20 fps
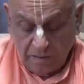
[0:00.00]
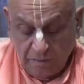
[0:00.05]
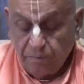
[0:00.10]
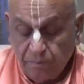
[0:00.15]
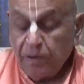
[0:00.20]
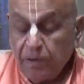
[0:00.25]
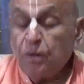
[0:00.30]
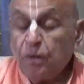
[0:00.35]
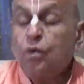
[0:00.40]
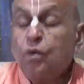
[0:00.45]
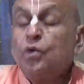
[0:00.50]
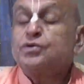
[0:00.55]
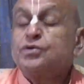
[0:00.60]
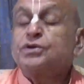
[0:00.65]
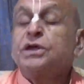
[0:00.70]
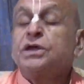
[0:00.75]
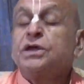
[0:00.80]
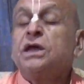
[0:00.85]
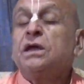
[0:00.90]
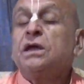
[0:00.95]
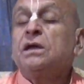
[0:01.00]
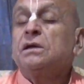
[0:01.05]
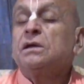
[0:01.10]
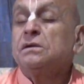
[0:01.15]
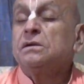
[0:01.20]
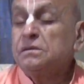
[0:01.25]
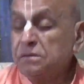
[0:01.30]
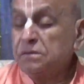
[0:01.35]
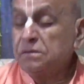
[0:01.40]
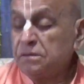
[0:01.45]
for hosting
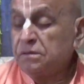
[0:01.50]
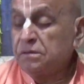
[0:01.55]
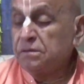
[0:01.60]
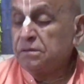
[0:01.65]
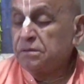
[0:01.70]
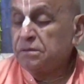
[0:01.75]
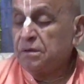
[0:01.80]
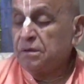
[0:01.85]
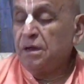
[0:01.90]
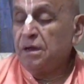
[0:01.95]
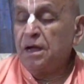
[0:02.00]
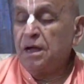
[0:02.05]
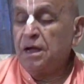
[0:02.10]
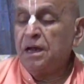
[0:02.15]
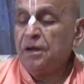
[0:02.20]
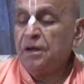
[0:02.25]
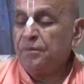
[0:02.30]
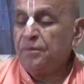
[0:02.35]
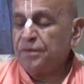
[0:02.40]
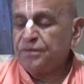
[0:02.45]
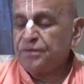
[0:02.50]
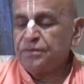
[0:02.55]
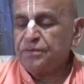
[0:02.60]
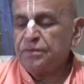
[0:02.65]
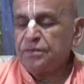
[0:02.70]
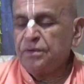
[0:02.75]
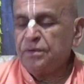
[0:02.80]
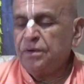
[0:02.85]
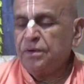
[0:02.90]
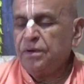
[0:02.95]
all of us.
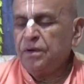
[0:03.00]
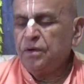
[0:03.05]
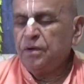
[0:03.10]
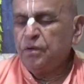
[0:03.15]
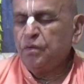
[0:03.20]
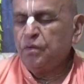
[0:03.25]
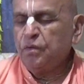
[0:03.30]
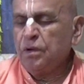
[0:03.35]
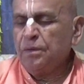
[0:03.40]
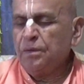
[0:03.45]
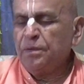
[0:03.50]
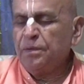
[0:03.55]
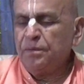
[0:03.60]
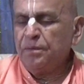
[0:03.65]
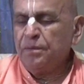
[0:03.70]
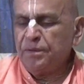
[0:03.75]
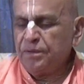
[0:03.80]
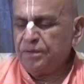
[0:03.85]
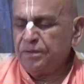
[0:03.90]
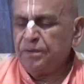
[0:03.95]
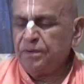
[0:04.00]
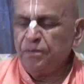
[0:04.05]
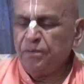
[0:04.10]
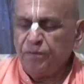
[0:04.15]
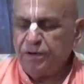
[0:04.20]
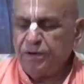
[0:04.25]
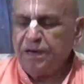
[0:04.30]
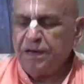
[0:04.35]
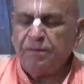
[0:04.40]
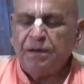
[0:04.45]
Two of our
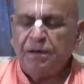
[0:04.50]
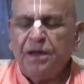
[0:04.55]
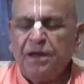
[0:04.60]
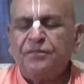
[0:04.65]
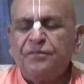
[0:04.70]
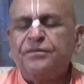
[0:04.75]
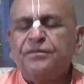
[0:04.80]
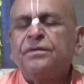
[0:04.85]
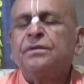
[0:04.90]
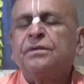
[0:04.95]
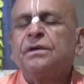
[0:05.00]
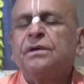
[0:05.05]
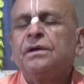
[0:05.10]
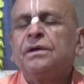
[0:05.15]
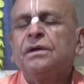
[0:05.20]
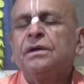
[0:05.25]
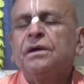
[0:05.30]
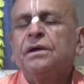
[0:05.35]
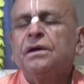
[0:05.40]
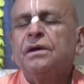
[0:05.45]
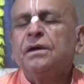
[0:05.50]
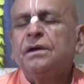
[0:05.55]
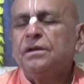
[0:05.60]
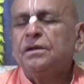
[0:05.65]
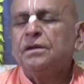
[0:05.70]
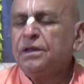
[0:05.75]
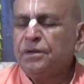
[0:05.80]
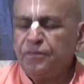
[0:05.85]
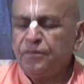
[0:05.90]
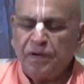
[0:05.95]
devotees have left.
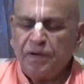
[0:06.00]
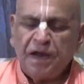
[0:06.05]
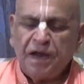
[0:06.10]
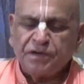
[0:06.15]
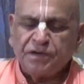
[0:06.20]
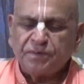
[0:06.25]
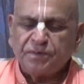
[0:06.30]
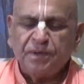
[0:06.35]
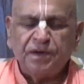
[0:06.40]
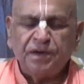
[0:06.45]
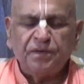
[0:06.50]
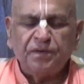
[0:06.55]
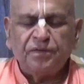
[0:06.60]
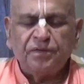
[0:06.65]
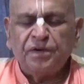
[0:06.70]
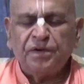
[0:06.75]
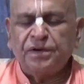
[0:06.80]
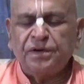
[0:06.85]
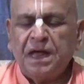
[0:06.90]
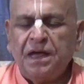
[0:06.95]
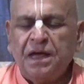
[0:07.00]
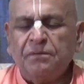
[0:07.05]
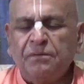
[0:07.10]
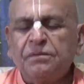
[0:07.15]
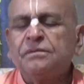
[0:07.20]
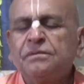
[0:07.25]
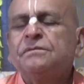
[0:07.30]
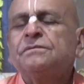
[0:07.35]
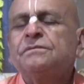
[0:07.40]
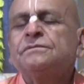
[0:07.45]
Their flights were different time.
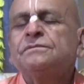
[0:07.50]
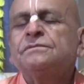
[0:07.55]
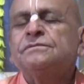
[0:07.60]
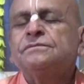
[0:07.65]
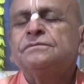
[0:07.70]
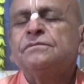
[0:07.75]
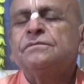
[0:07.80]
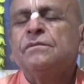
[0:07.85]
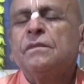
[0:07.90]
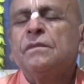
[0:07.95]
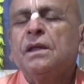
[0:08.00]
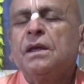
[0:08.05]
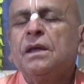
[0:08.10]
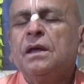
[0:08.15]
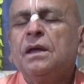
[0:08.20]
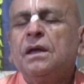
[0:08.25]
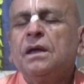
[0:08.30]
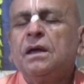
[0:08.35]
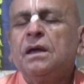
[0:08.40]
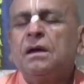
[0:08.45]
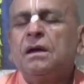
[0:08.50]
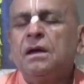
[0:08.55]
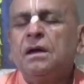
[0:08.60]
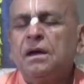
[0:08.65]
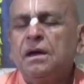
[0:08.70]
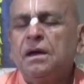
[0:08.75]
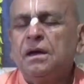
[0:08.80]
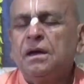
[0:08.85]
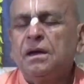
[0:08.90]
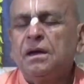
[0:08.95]

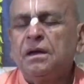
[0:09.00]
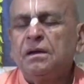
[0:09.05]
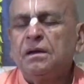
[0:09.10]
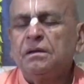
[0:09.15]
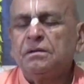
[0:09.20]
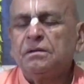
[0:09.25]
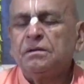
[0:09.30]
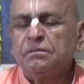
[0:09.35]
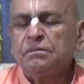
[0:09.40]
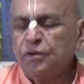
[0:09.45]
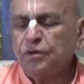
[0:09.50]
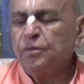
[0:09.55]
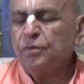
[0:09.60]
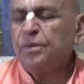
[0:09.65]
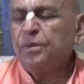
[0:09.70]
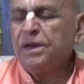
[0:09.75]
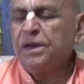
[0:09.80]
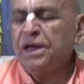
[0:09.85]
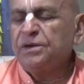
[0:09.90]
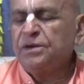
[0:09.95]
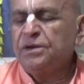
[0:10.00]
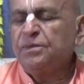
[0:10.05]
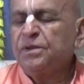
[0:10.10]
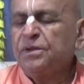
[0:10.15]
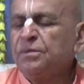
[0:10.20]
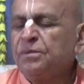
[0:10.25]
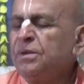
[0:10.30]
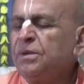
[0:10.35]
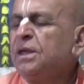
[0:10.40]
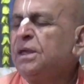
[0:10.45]
Madhupriya is with
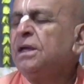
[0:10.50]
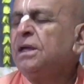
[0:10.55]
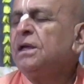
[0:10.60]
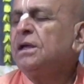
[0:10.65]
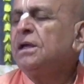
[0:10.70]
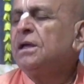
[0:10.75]
me.